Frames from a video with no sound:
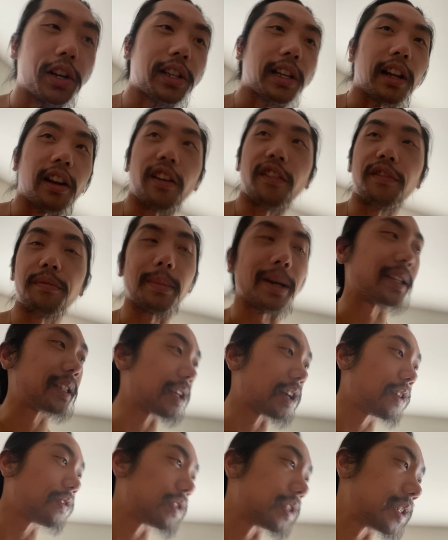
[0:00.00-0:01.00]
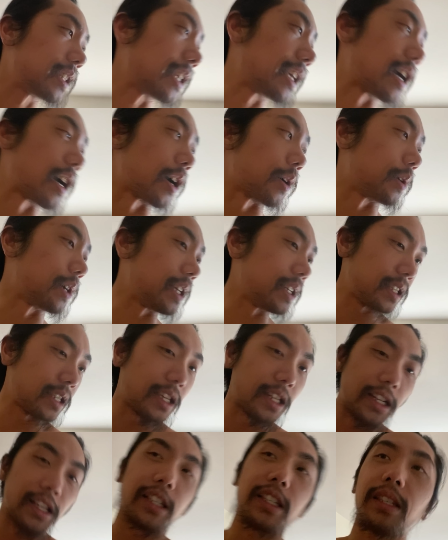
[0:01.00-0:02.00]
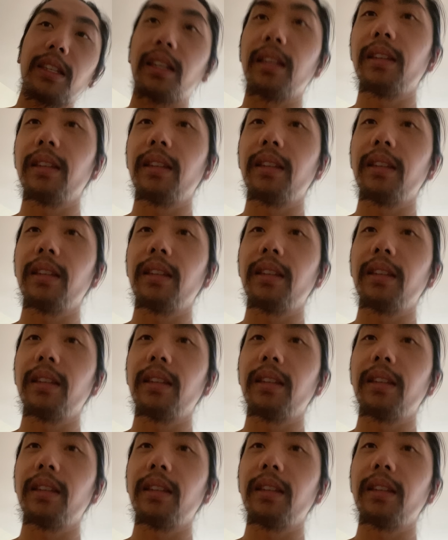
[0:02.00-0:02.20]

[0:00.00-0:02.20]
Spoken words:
that off myself and see how easy it is.